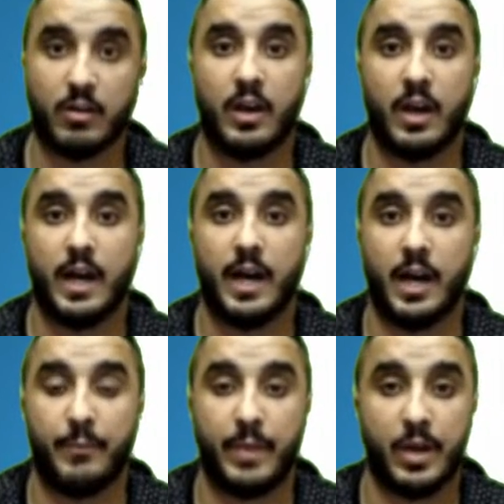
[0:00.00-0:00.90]

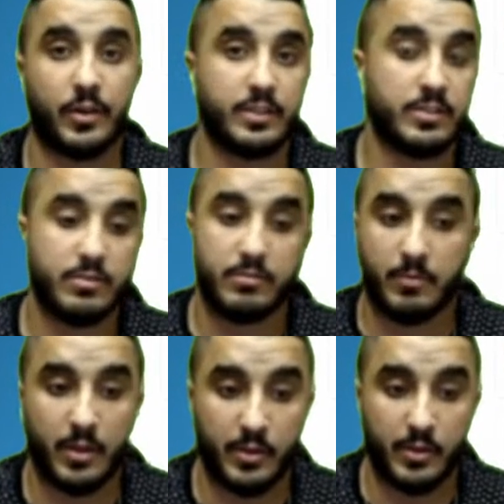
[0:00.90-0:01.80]
Mailgun's
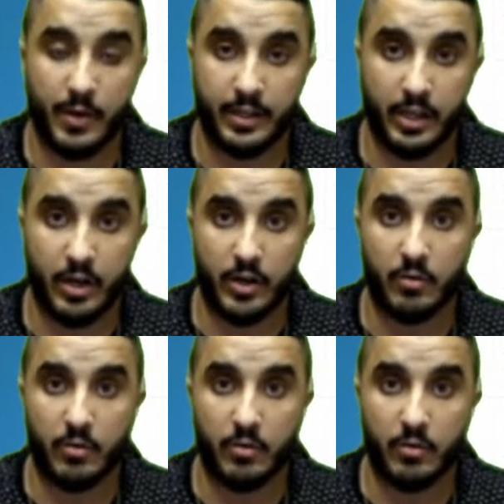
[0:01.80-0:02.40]
the way to go.